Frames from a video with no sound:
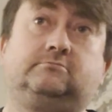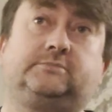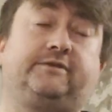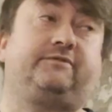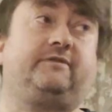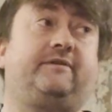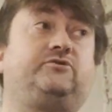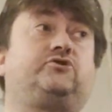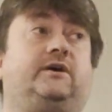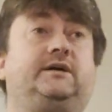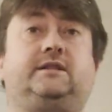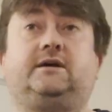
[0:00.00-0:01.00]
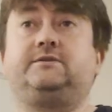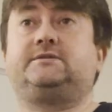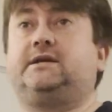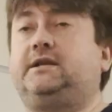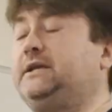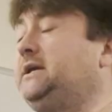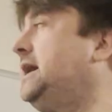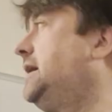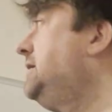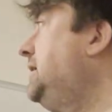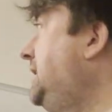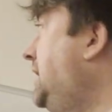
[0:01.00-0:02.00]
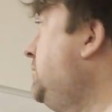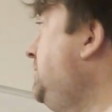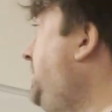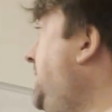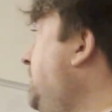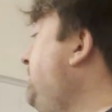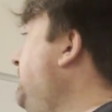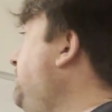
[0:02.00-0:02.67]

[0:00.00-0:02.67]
If you've ever tried that, you certainly can. And that would be of